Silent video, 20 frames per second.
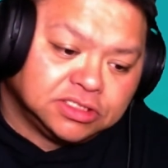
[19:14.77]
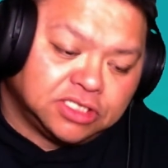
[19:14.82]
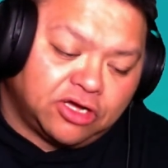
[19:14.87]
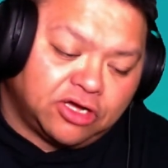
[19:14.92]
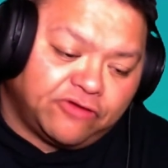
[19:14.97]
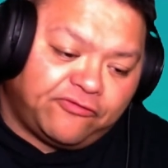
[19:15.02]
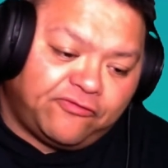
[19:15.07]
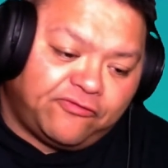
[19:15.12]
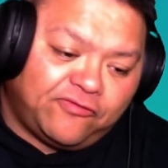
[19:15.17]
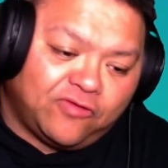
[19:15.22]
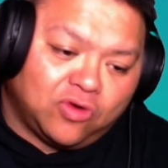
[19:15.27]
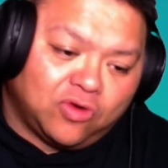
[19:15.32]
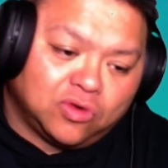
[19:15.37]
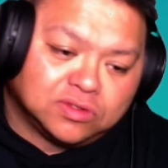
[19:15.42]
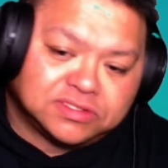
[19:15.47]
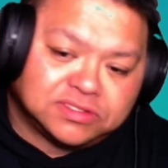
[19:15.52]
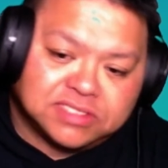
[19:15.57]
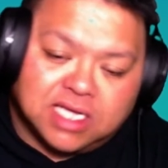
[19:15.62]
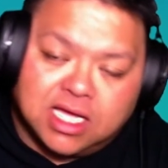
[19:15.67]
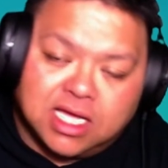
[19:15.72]

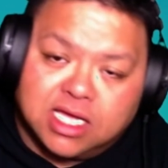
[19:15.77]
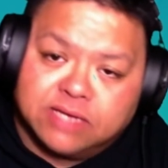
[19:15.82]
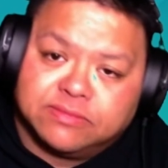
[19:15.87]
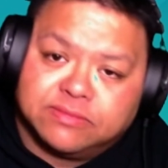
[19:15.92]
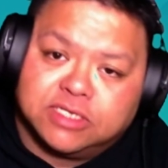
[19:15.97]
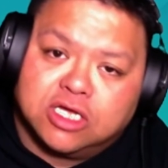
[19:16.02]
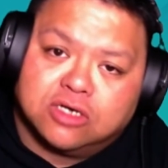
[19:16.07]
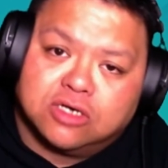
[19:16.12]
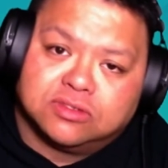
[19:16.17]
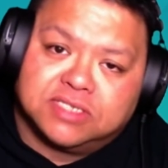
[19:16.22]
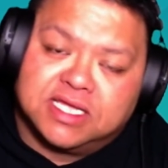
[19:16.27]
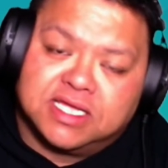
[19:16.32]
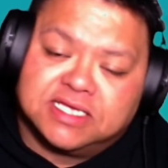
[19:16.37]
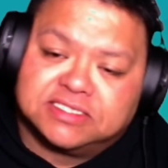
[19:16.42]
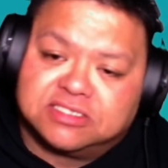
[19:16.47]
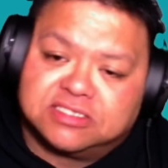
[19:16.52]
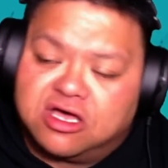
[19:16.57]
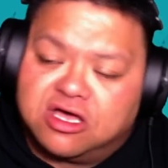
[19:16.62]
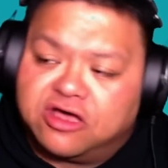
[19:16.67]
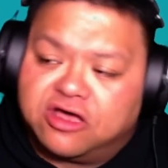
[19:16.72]
full-time, no
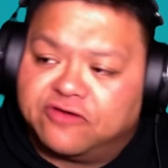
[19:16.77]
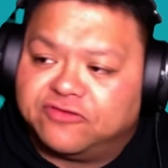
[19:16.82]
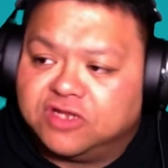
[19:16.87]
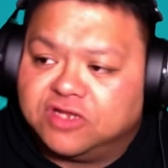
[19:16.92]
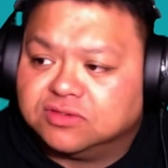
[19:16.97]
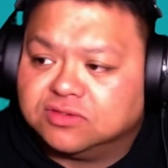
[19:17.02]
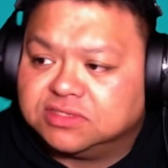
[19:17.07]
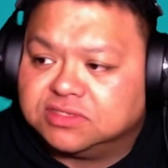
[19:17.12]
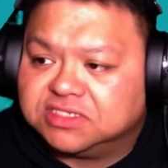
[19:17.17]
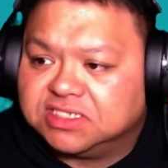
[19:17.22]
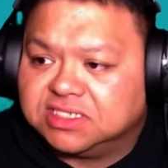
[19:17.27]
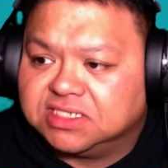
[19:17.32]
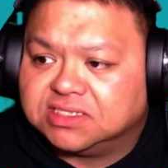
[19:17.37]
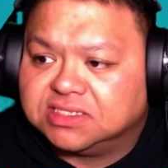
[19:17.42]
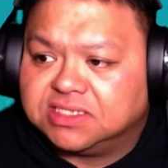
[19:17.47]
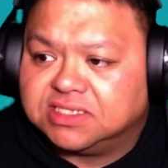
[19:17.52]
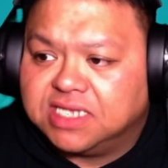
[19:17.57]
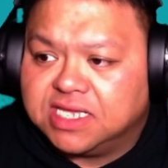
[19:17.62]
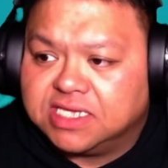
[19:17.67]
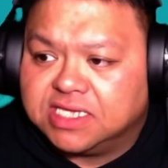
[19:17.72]
days off, no sick
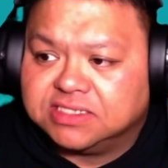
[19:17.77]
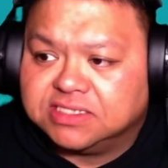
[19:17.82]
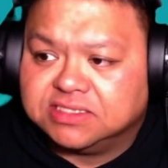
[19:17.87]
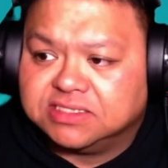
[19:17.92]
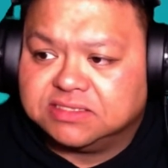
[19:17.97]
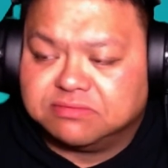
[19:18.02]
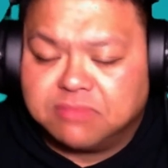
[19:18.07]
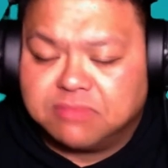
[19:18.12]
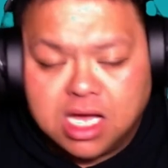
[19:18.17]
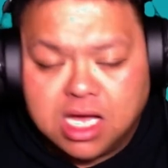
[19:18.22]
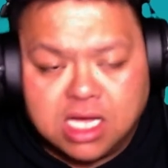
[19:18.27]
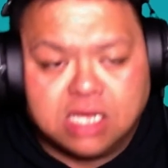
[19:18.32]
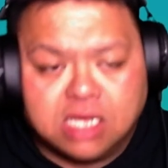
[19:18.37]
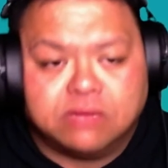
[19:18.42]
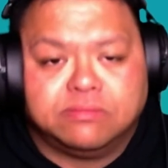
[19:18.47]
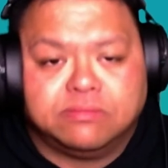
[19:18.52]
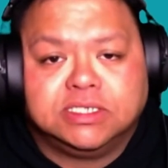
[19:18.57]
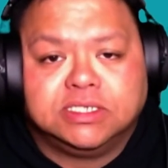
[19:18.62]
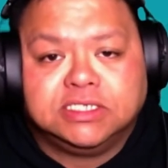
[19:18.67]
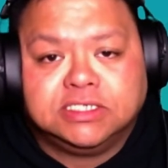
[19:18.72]
days
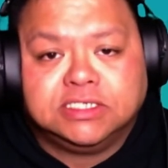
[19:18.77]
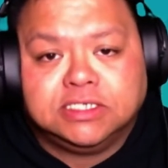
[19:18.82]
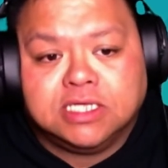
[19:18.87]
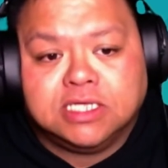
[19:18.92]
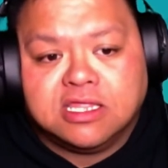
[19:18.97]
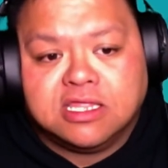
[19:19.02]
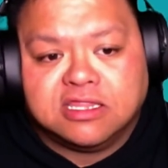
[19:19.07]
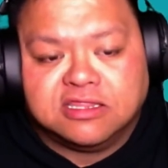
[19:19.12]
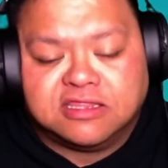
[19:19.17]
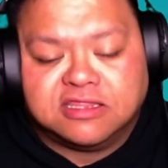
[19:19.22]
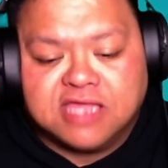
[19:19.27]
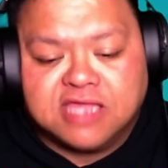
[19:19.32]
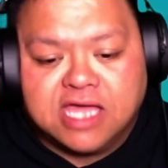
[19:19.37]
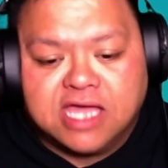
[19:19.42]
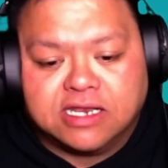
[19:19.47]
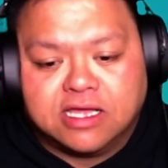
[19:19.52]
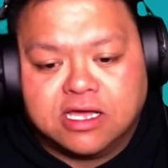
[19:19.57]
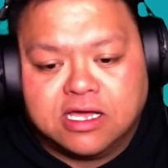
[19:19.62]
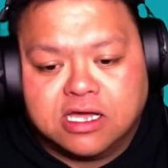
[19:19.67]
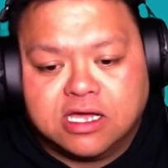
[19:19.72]
mom that,